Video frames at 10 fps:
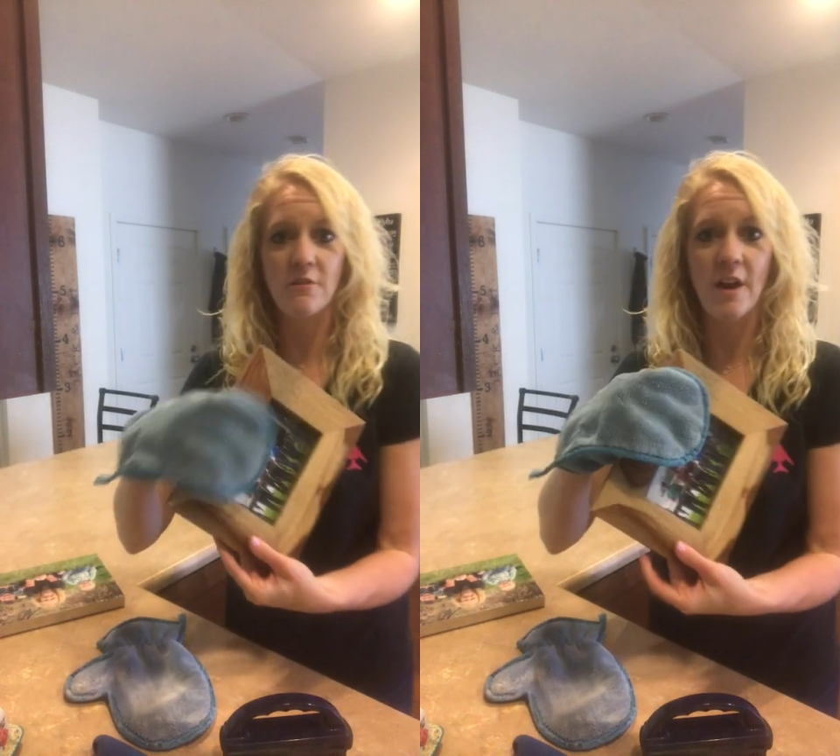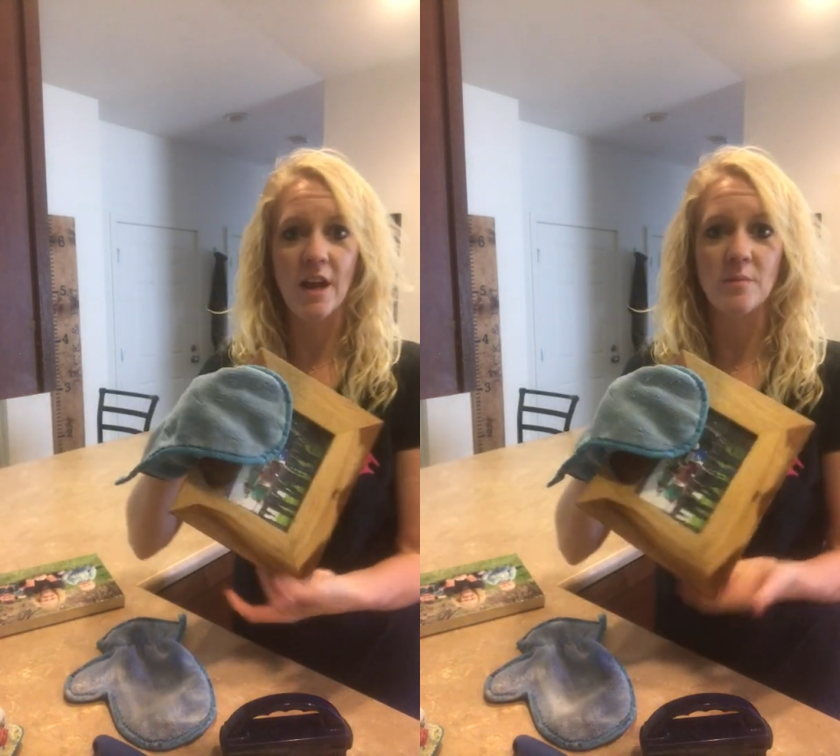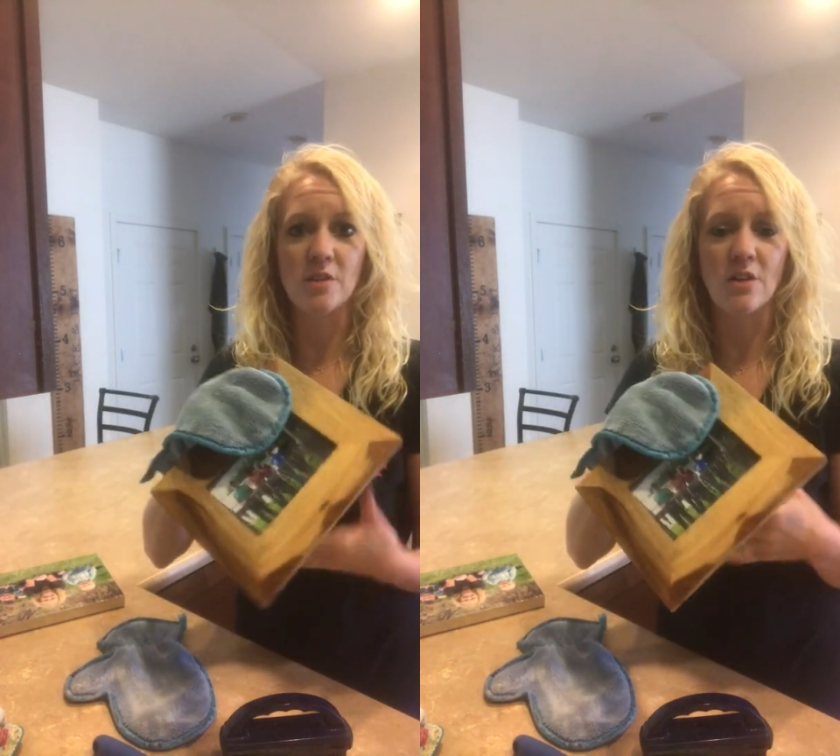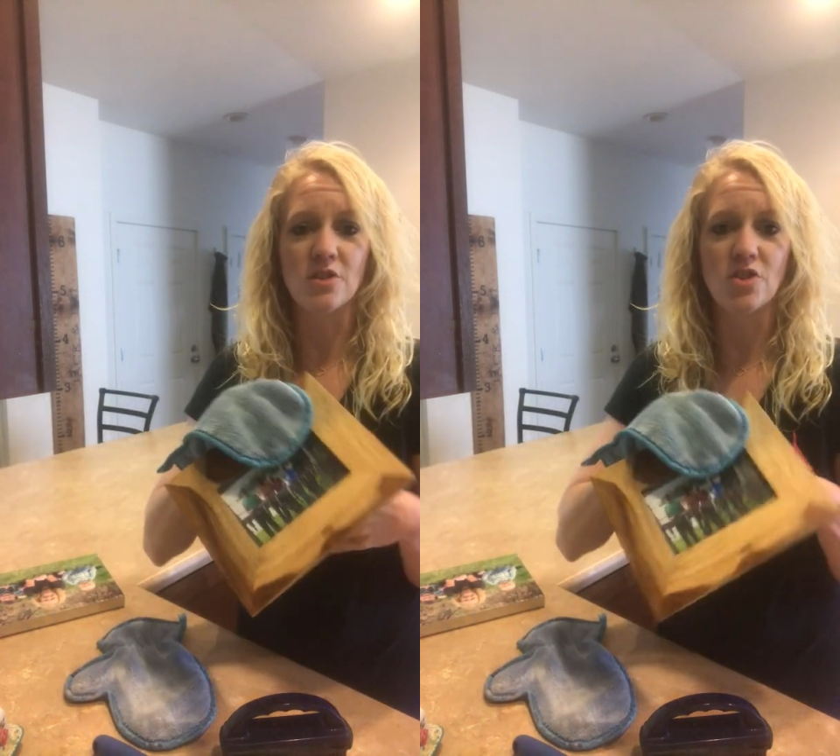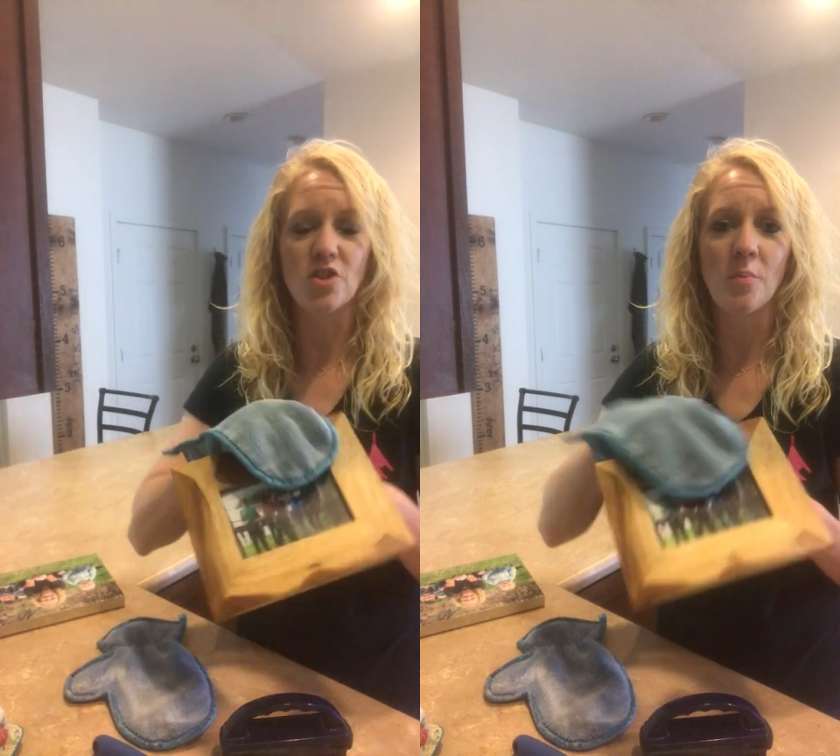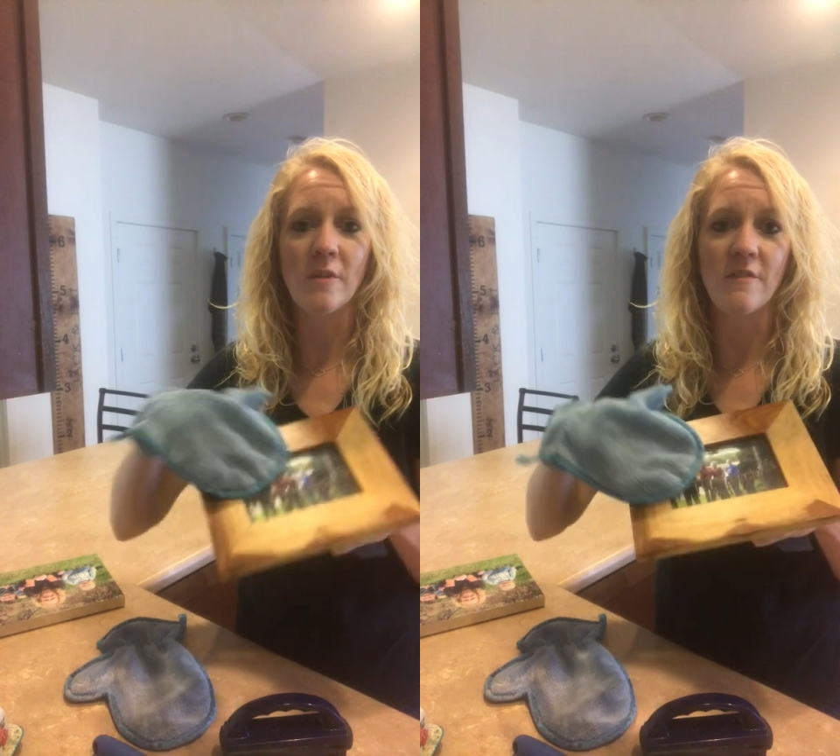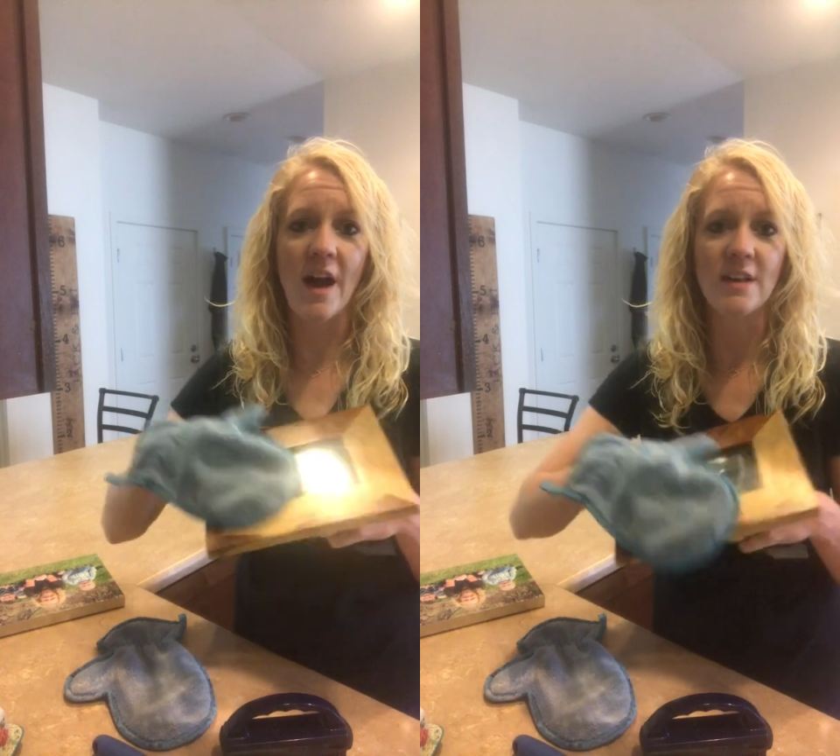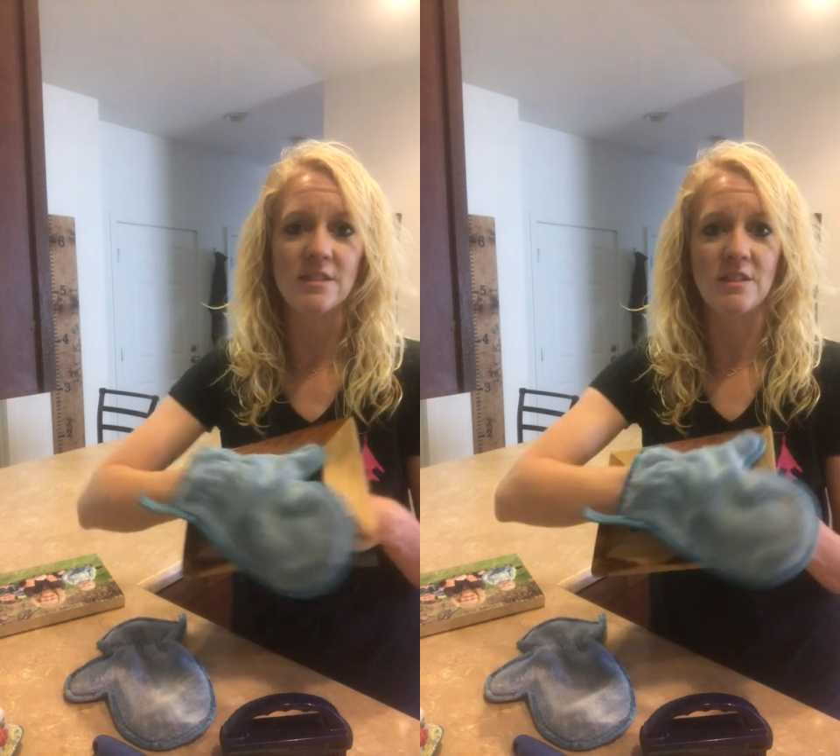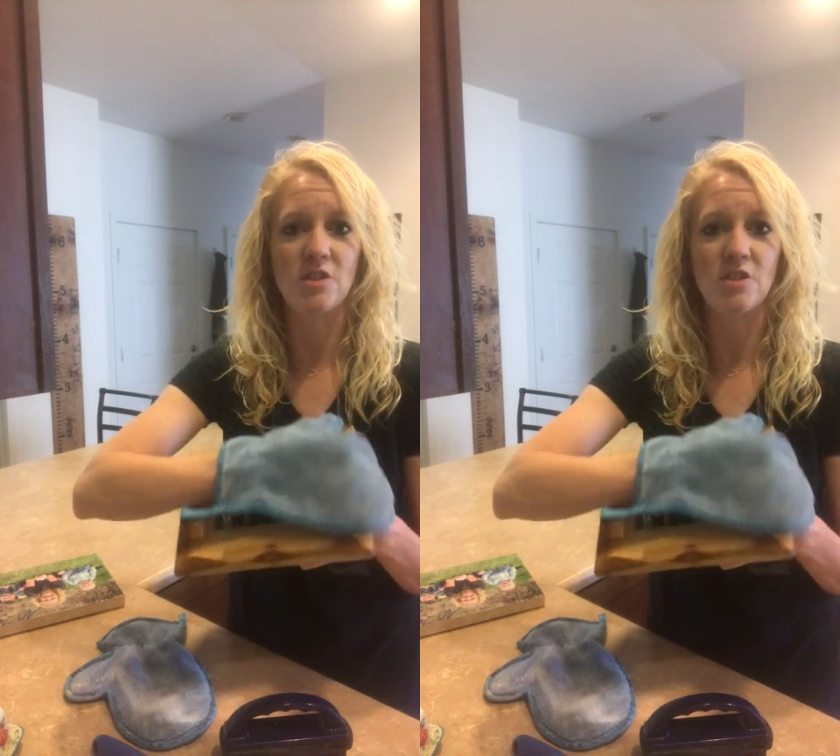frames are super fast